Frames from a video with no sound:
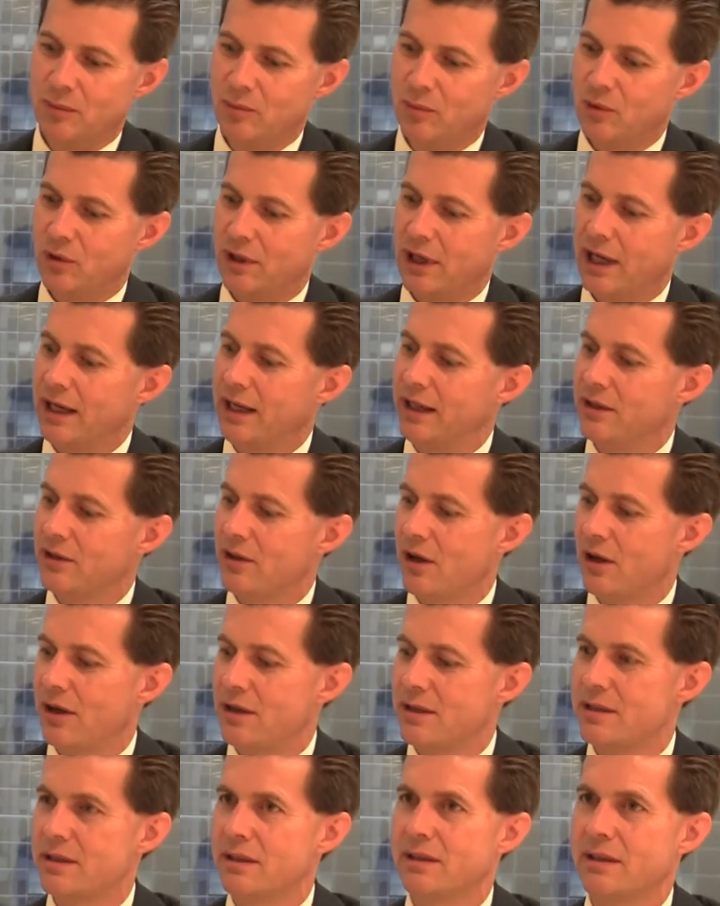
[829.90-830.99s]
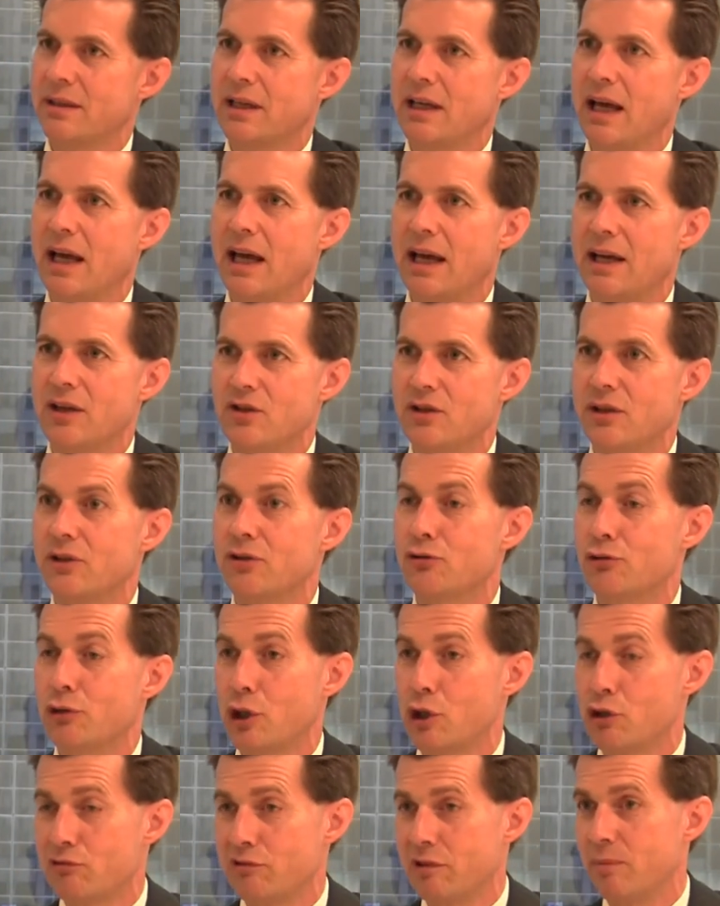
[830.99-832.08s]
Put eighty dollars in cash, in
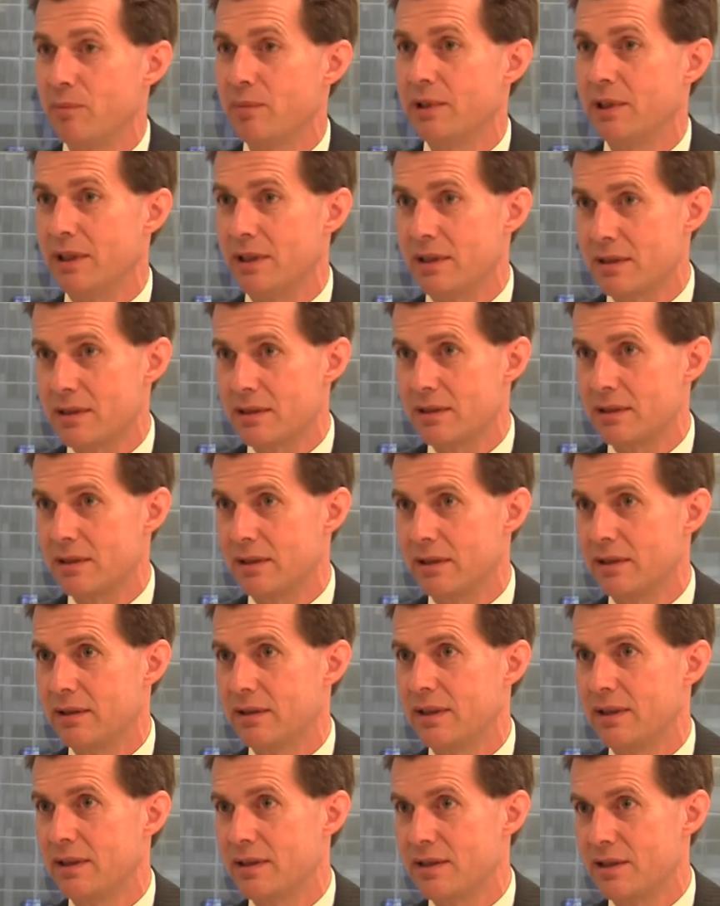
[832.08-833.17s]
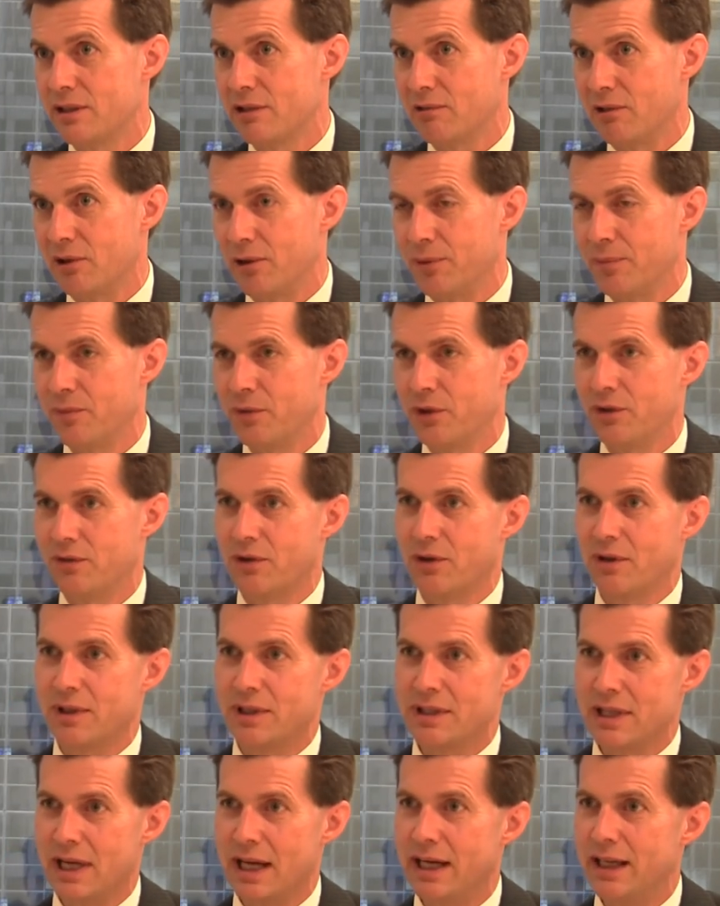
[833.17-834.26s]
treasury bills, yielding zero. You've got
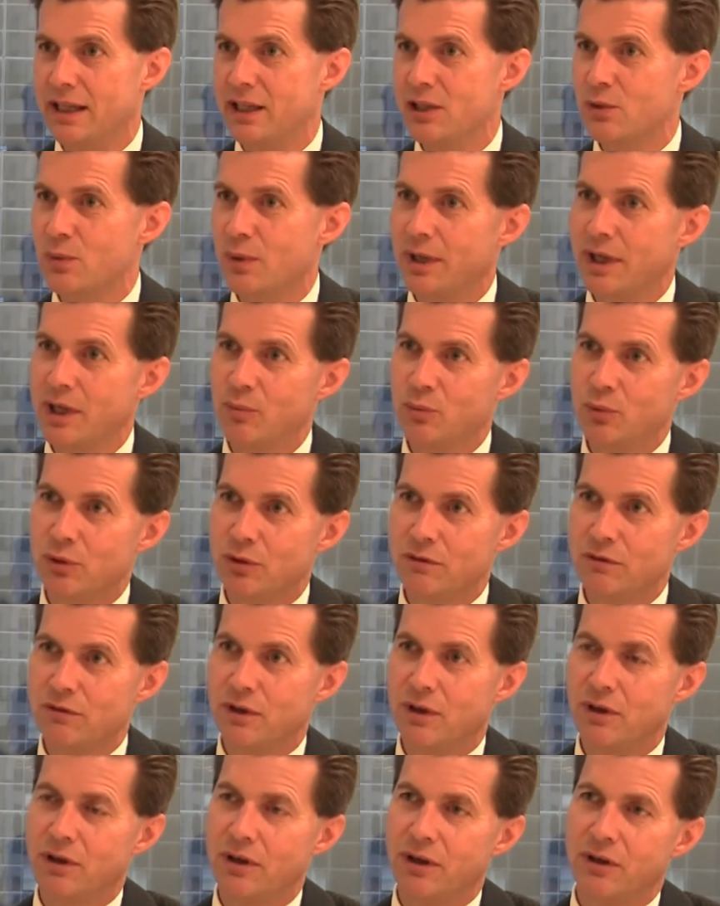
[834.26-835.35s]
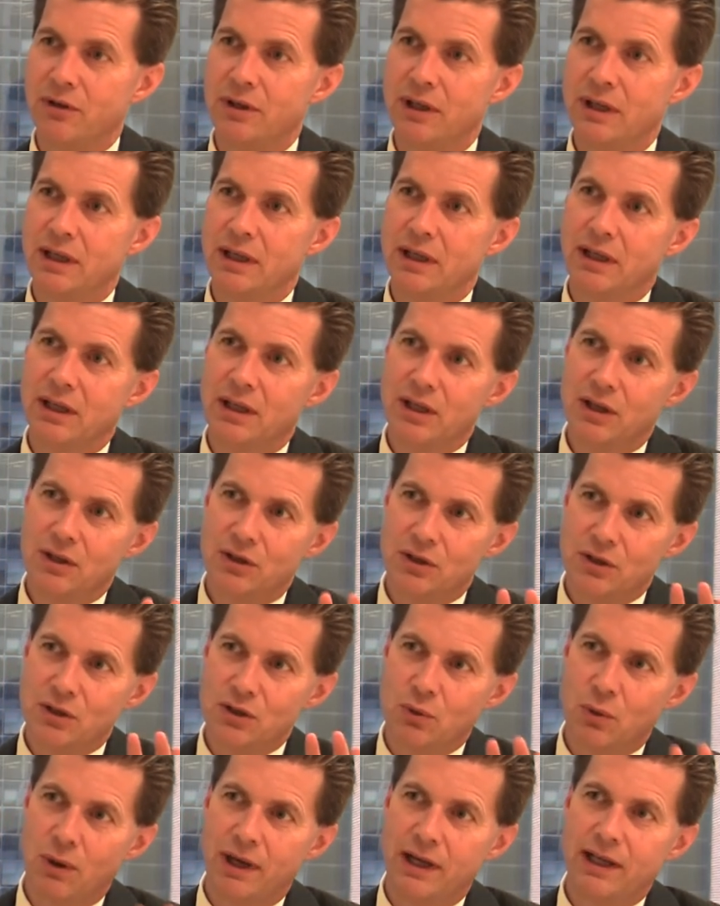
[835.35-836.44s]
this eighty twenty portfolio. The
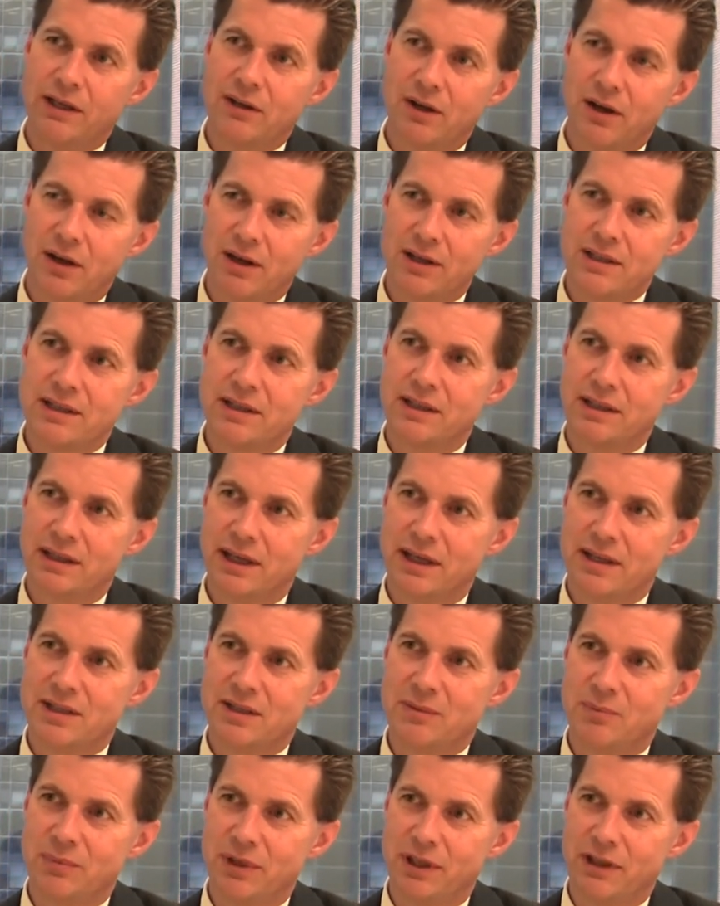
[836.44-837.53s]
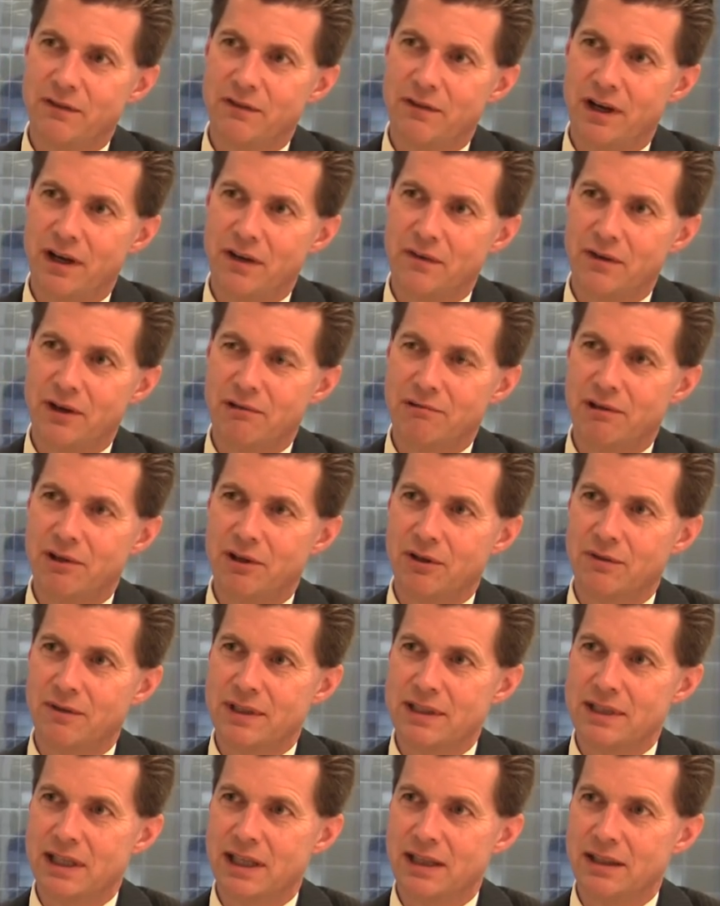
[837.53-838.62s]
twenty dollars in the S and P five hundred
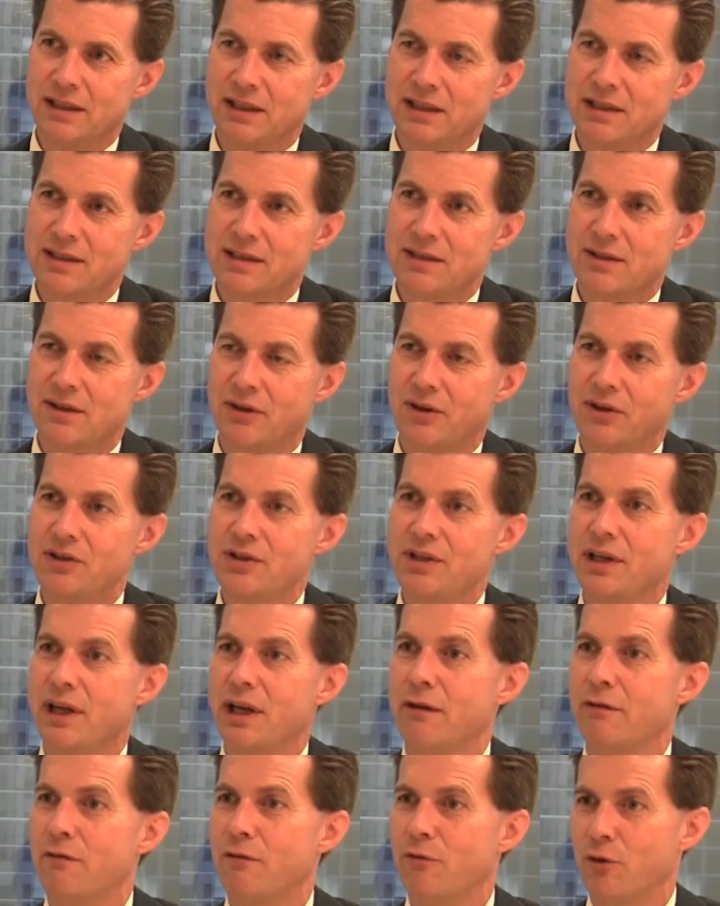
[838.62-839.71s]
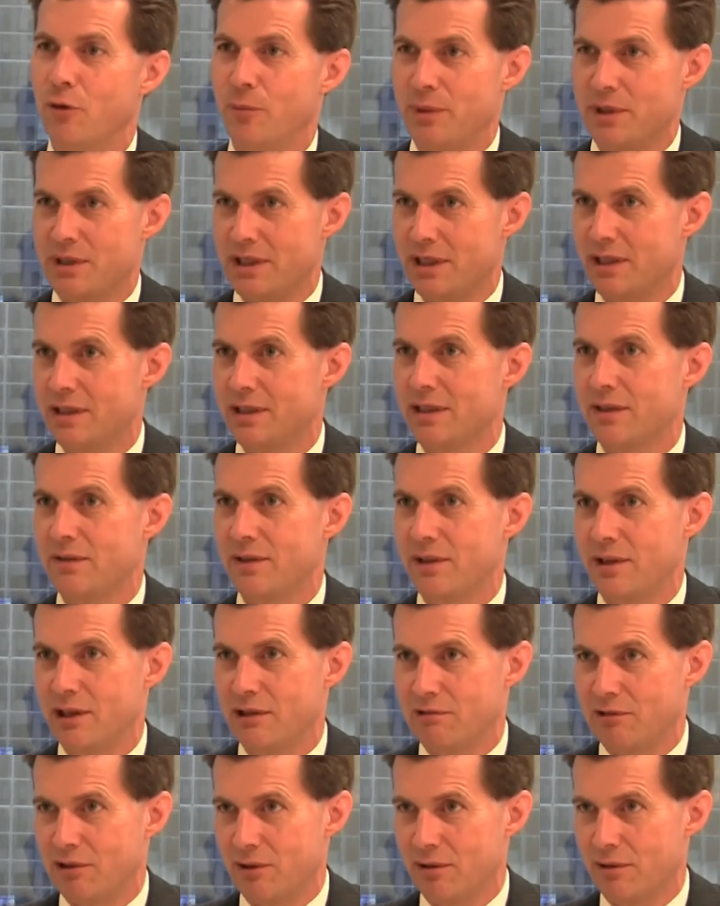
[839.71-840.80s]
over ten years, as long as you get four percent
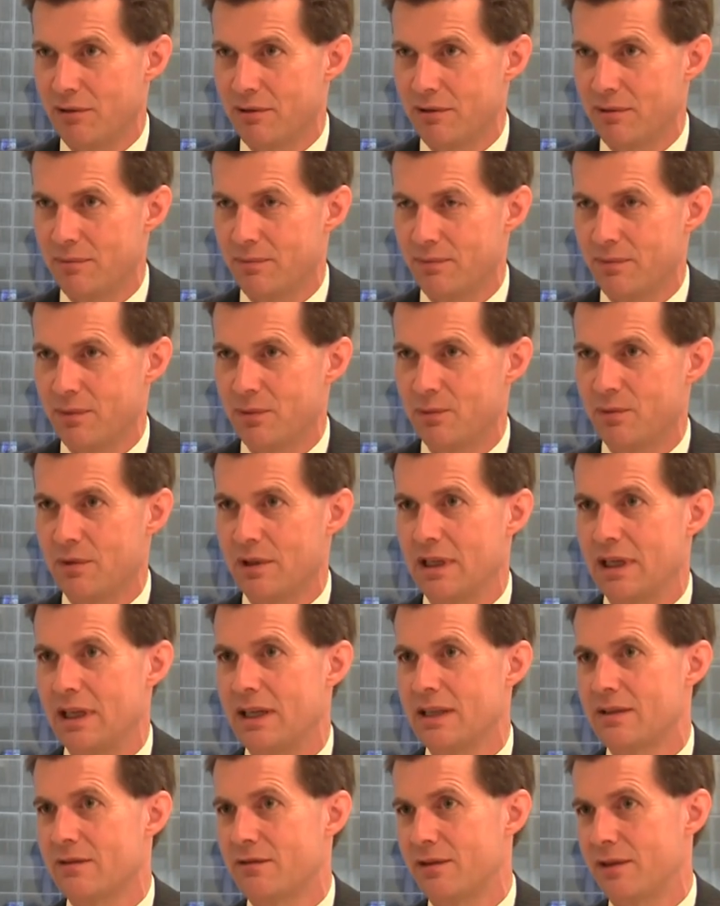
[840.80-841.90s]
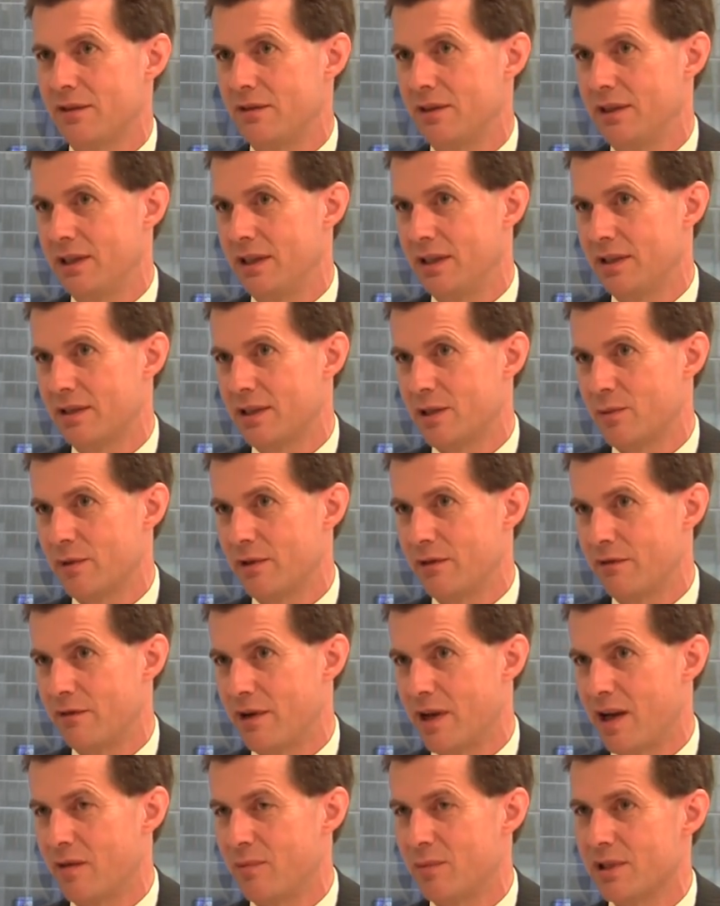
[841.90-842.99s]
dividend growth, the last fifty years has been
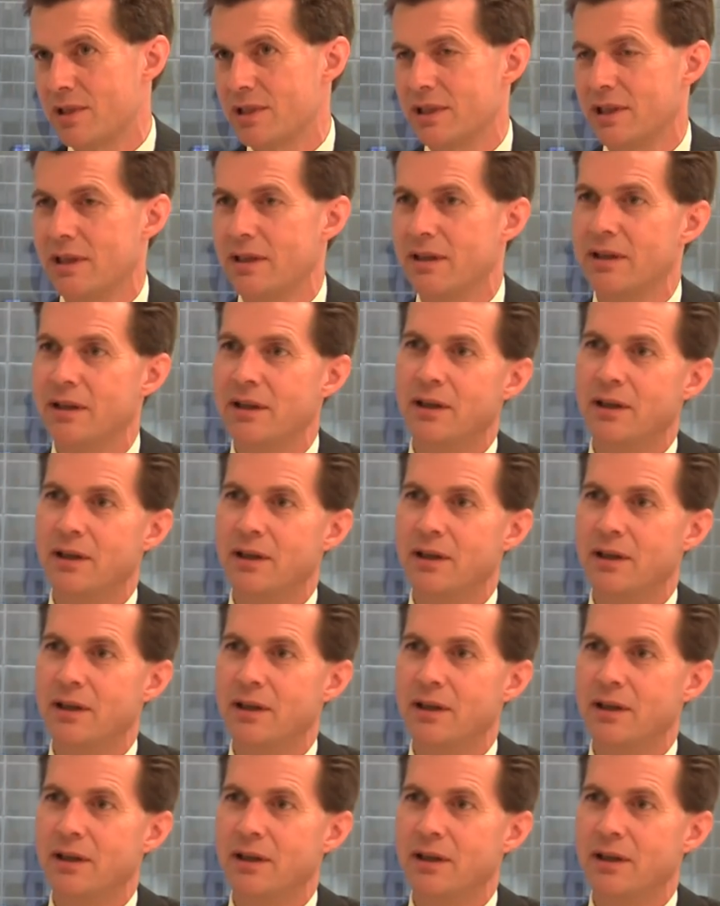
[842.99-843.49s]
five percent,